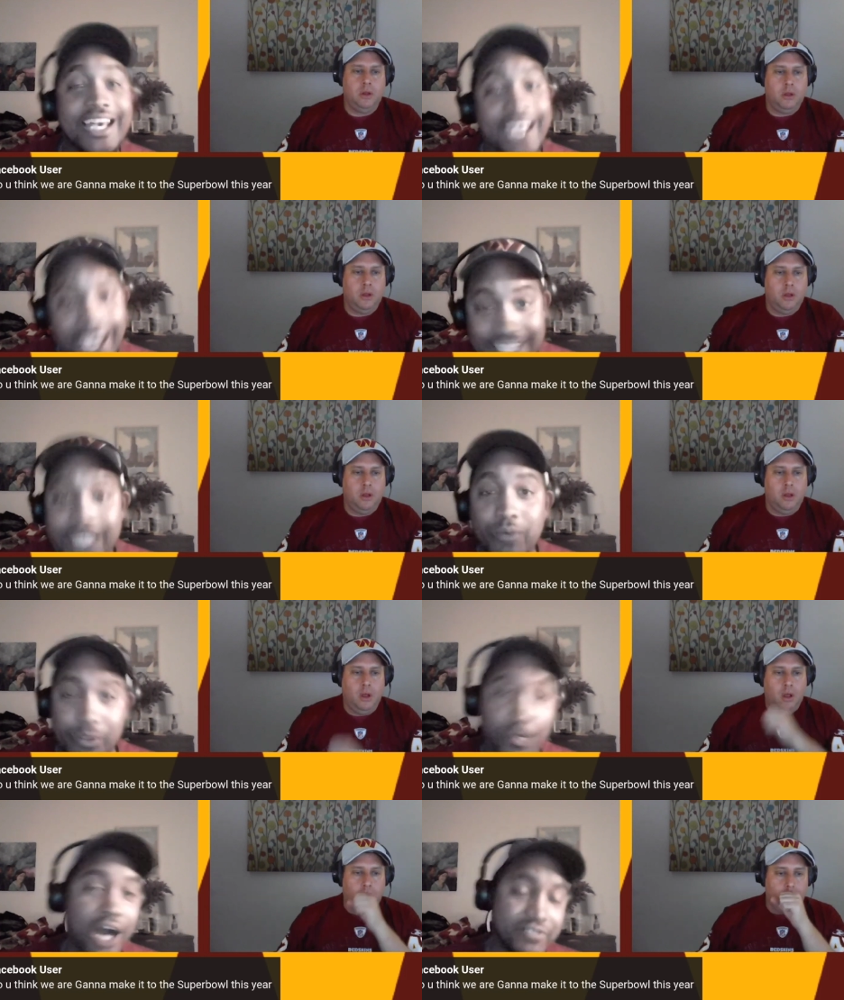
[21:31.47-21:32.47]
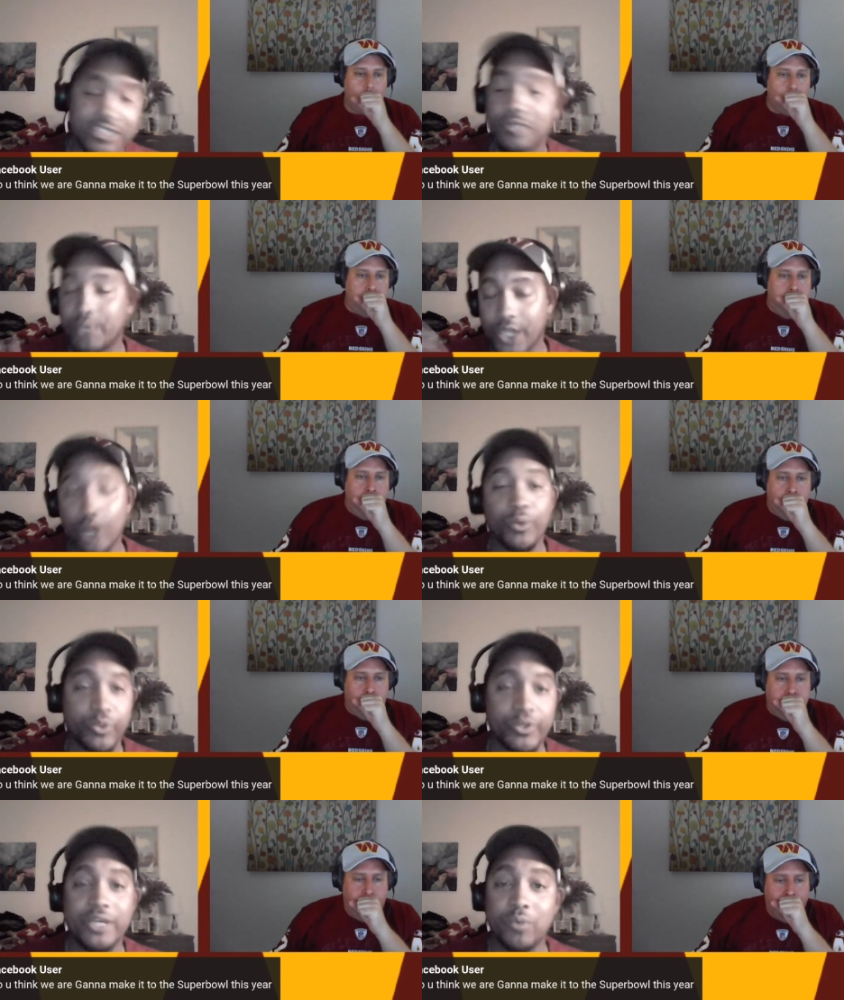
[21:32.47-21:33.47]
Speaker 1: and then we obviously went oh
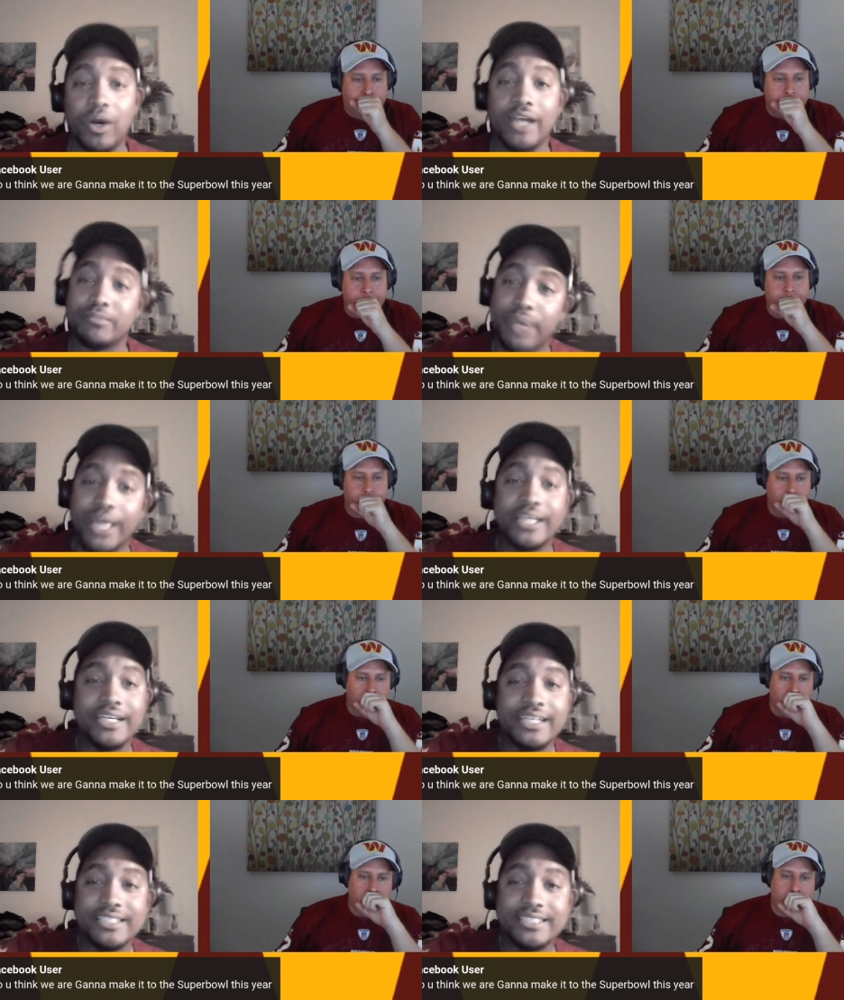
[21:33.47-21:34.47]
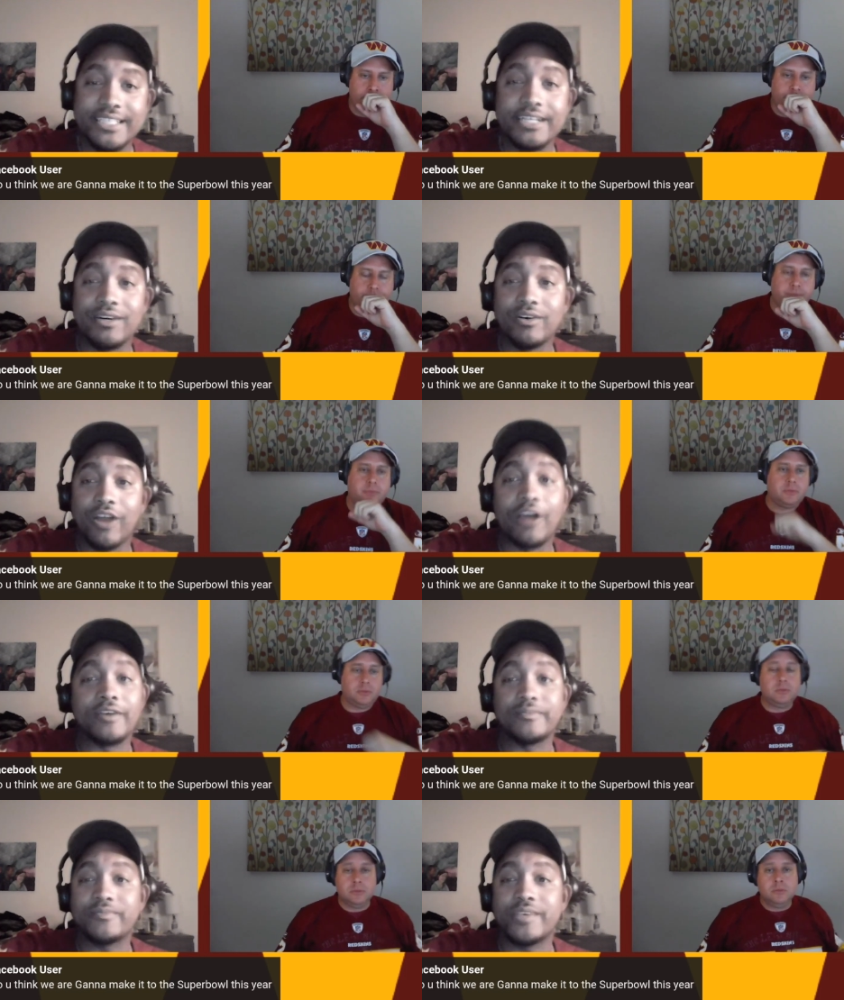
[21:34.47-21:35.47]
three and one, but still, are
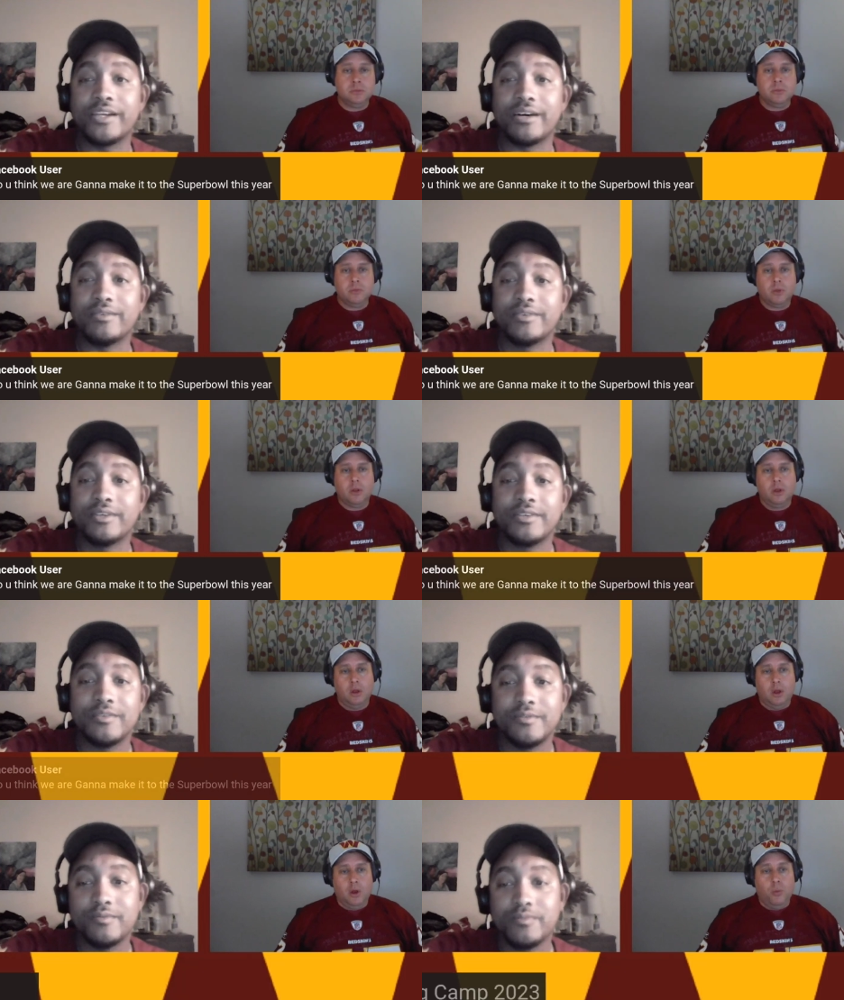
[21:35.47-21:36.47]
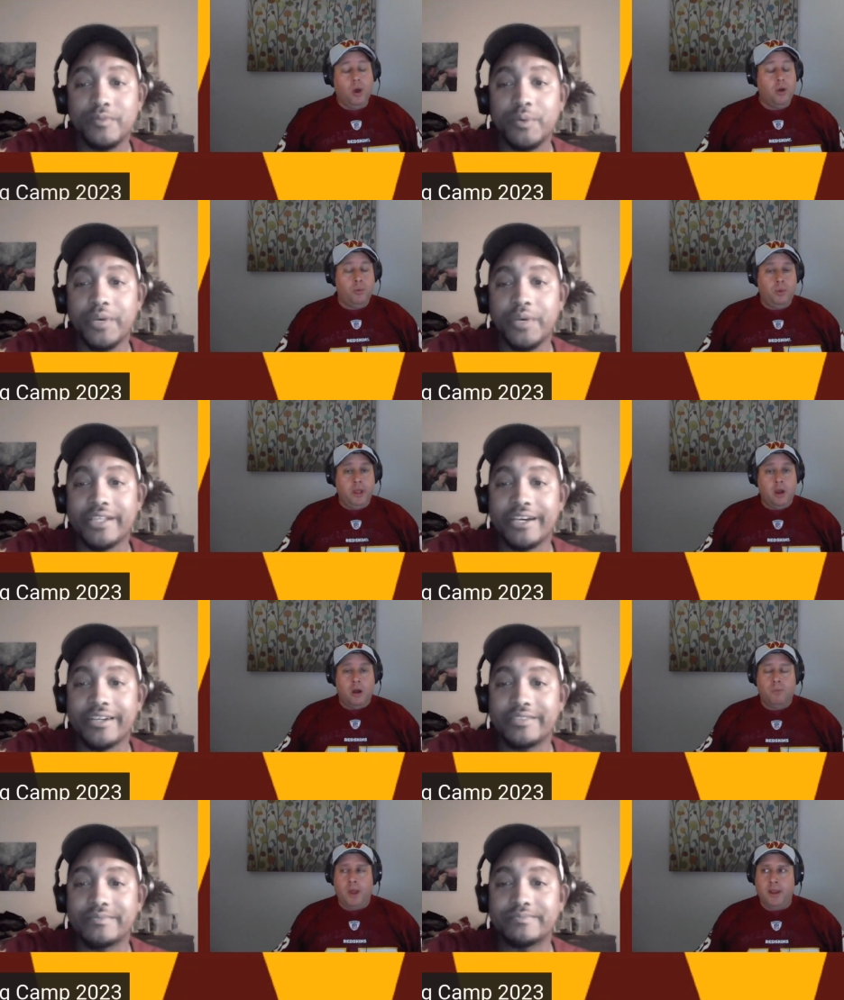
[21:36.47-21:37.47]
you know.
Speaker 2: Well, we
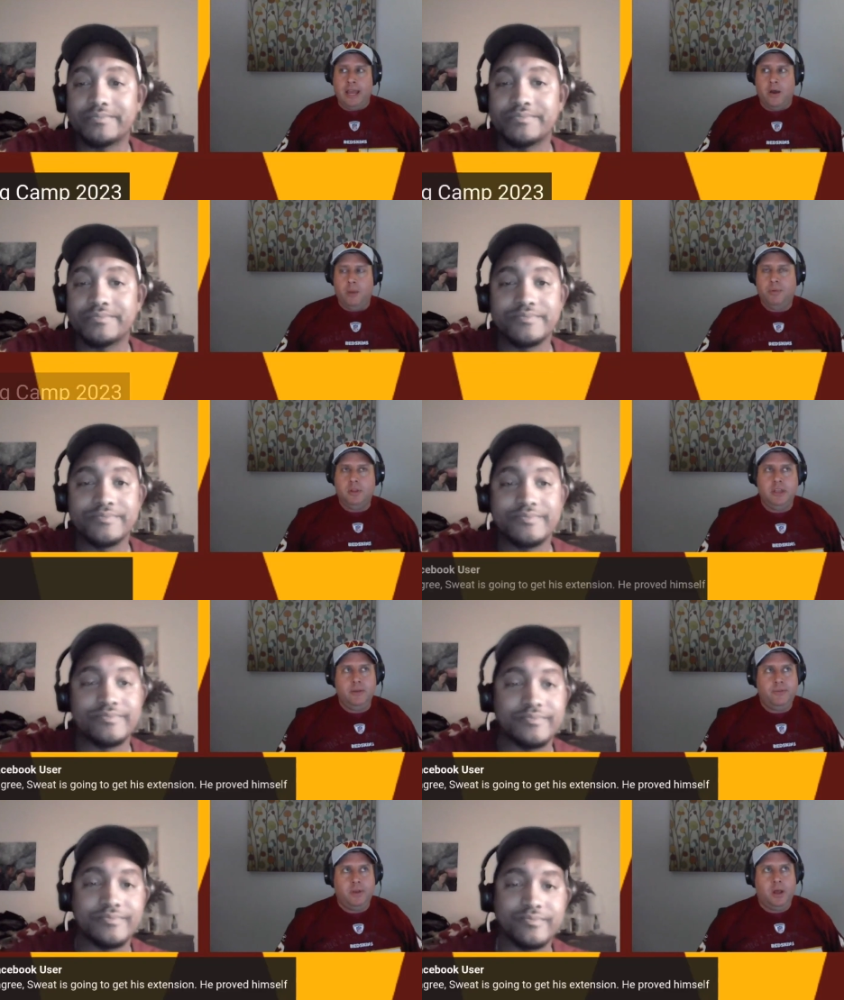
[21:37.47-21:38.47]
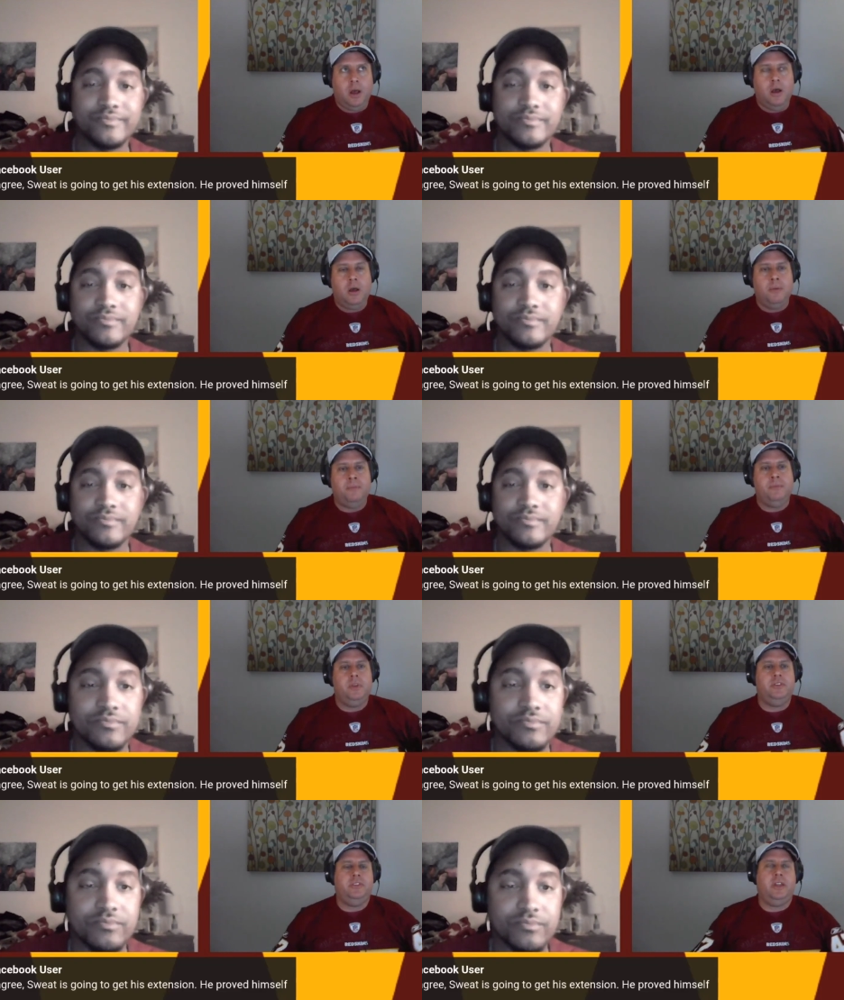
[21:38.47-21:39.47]
are right now, I believe, um,
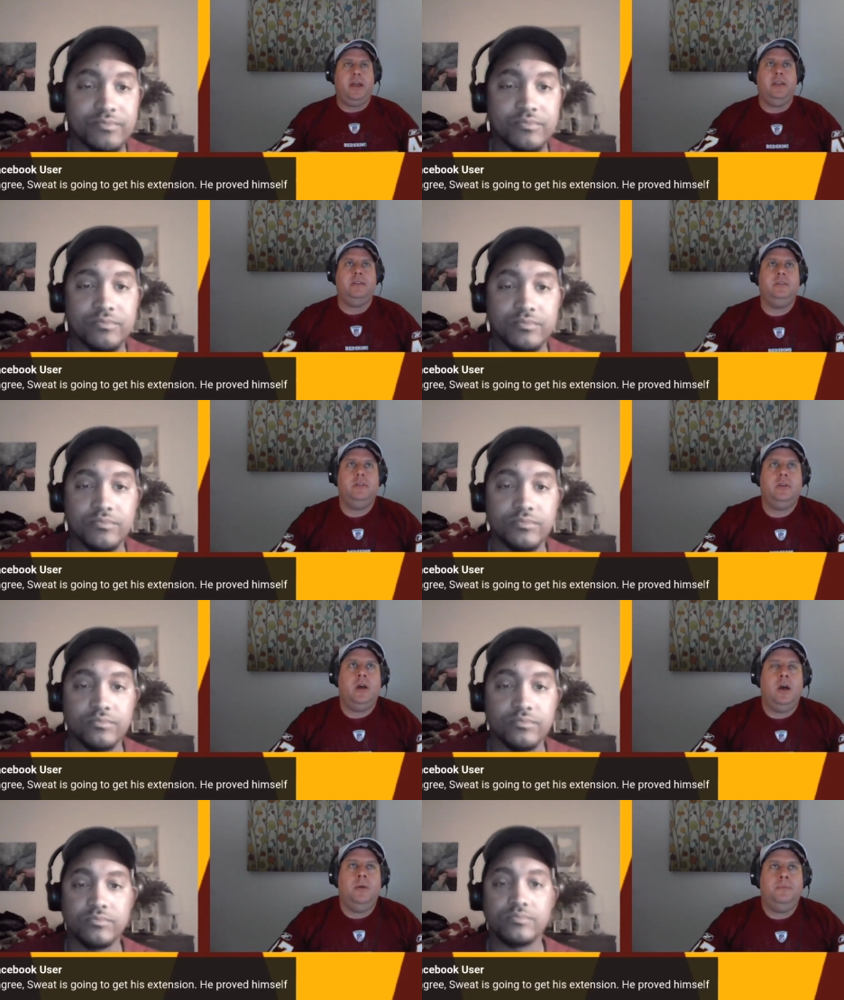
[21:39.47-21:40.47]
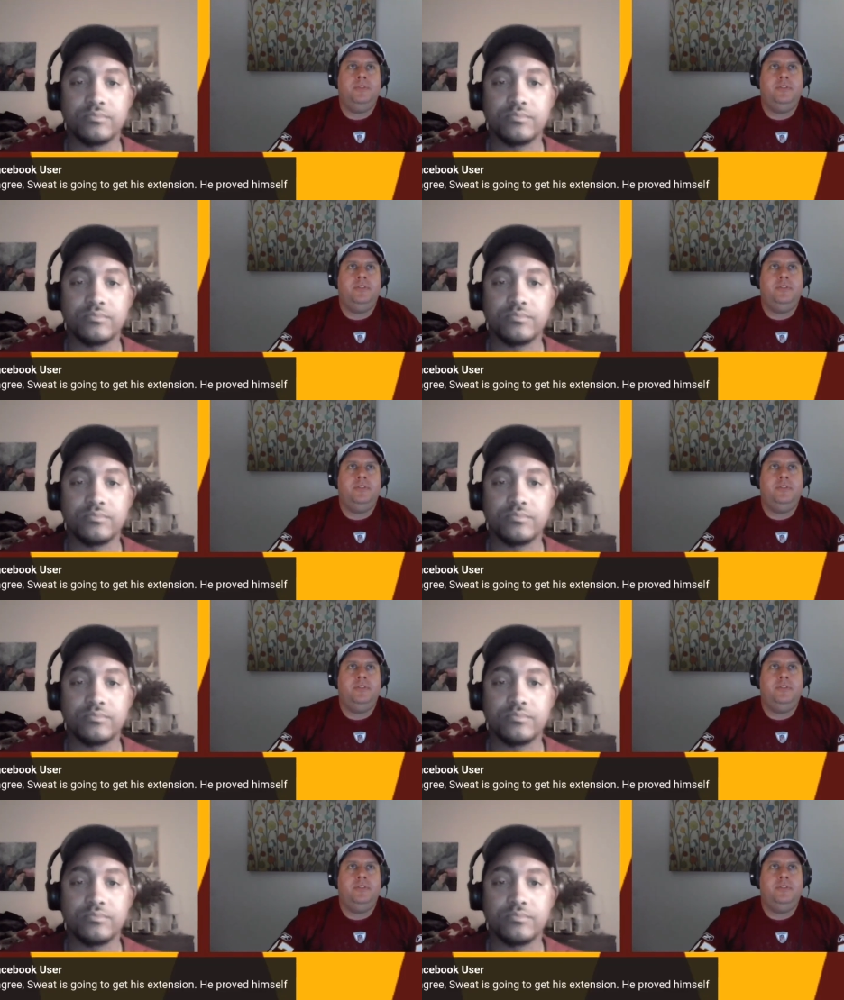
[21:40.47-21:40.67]
listed at um,